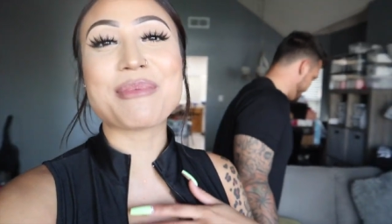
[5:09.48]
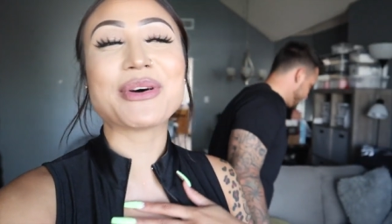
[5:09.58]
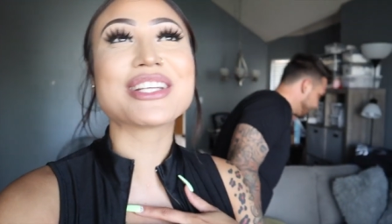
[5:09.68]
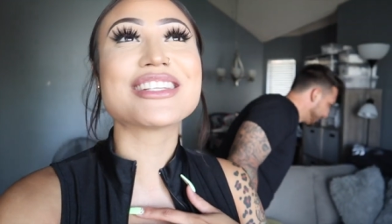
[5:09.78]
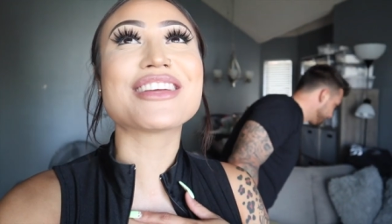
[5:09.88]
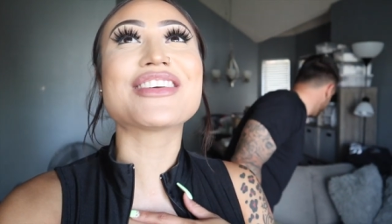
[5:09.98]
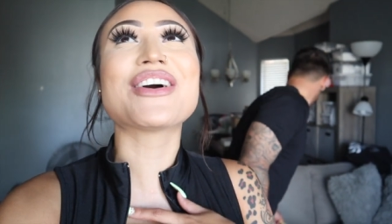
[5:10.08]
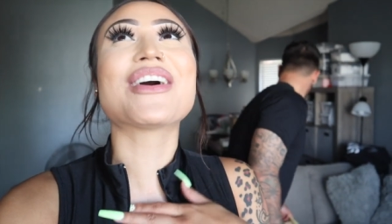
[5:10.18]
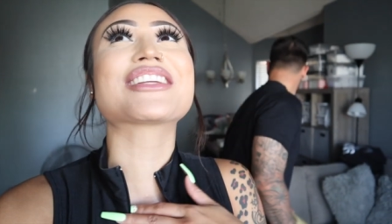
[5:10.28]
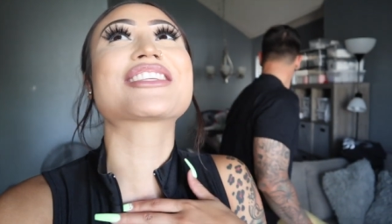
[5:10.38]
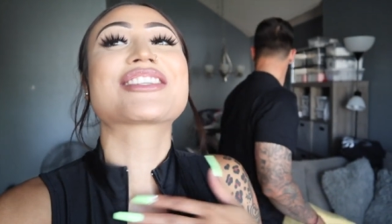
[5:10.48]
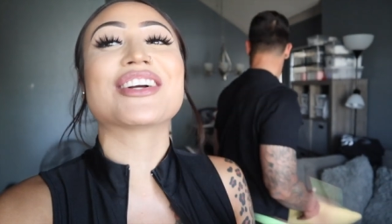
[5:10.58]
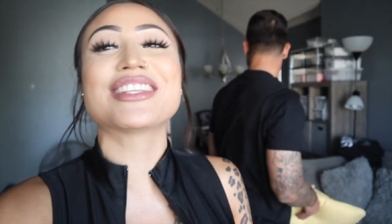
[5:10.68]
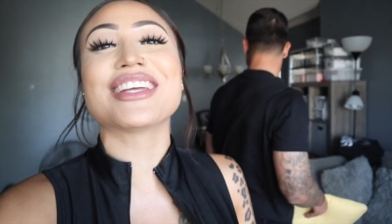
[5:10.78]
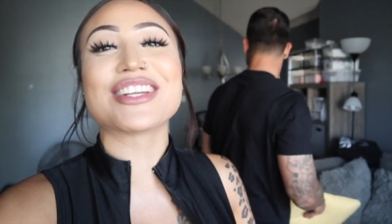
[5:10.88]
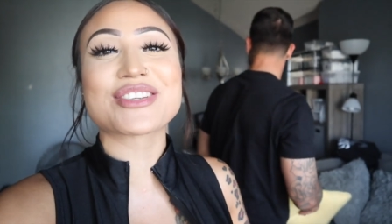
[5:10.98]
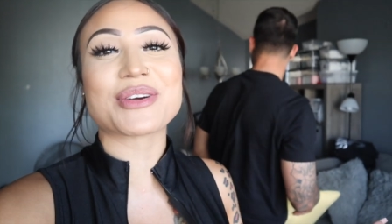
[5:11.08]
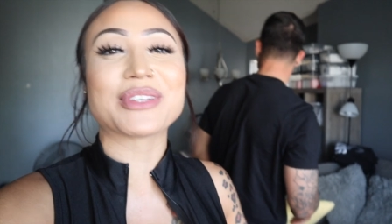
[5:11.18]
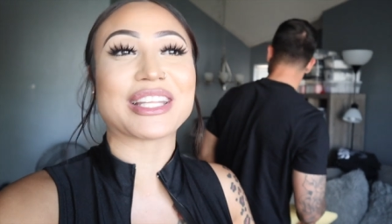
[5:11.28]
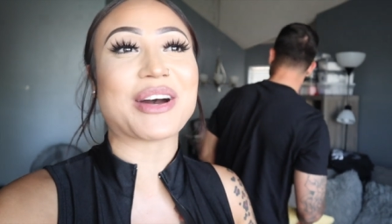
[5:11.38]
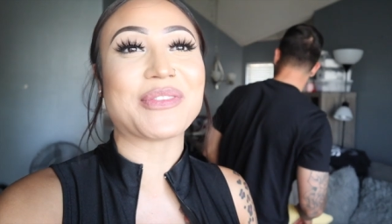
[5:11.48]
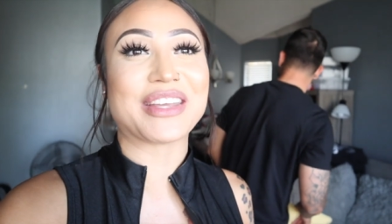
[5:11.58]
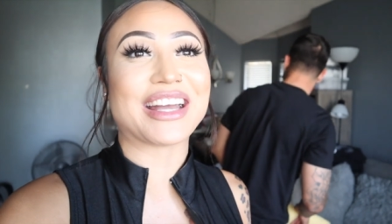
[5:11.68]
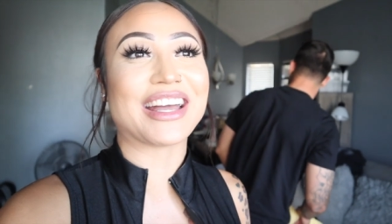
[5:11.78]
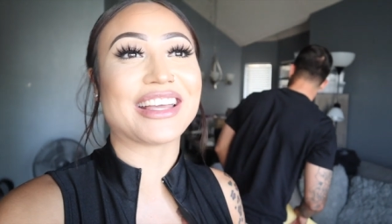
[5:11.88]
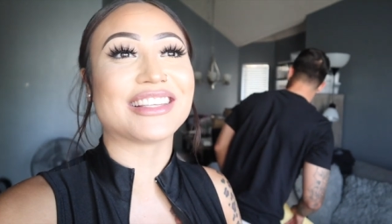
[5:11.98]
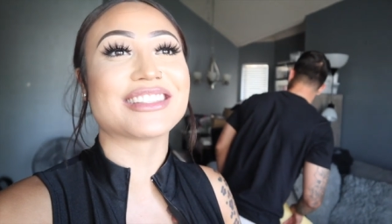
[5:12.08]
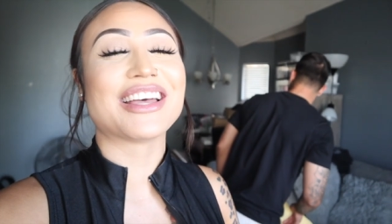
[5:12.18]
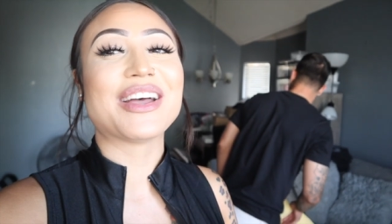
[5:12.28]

Beau doesn't even know how to start the intro without me, guys.